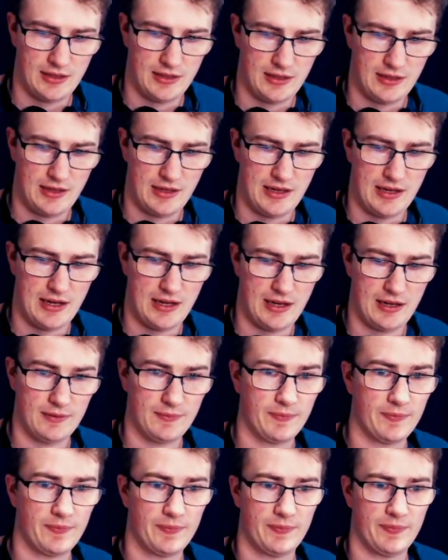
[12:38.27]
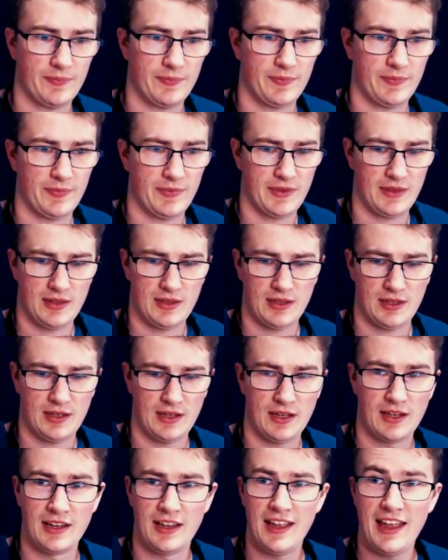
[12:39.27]
Okay.
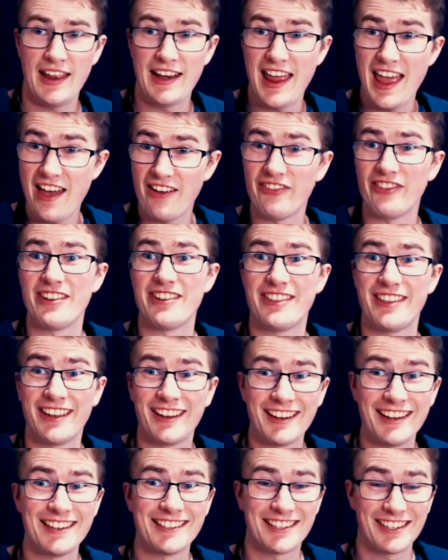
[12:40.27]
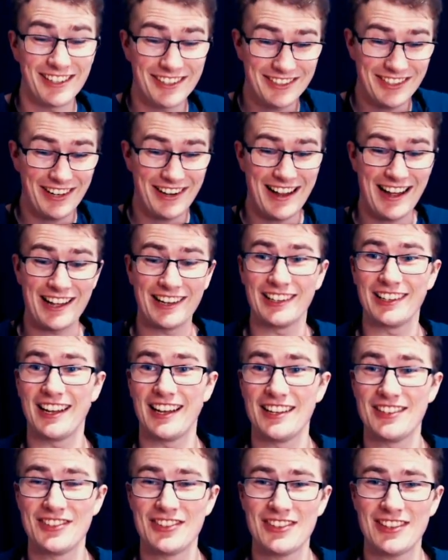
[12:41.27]
And everything is gonna turn out
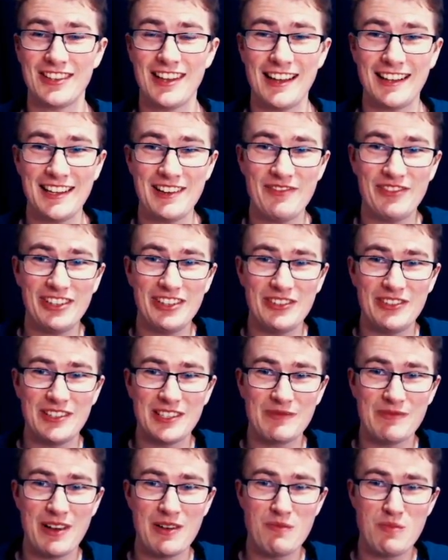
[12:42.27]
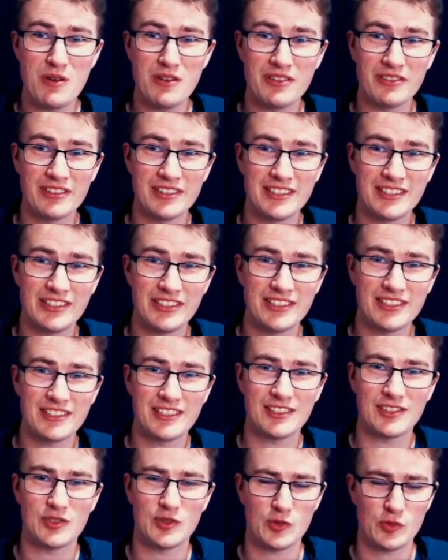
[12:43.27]
slightly blue because my water is just
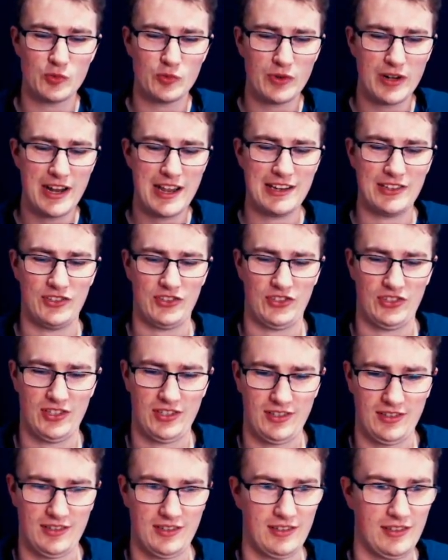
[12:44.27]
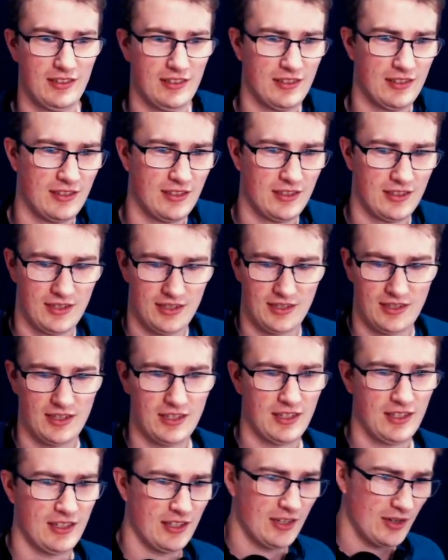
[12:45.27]
drenched.
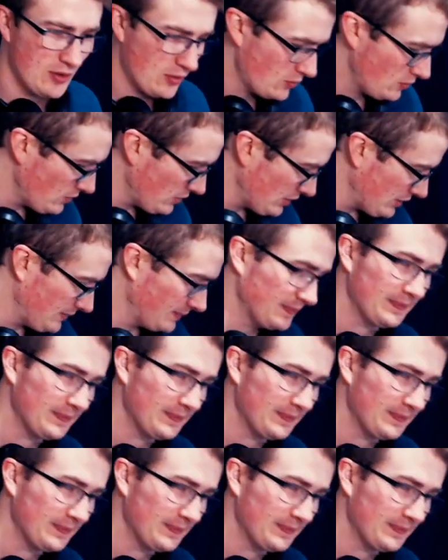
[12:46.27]
Cool.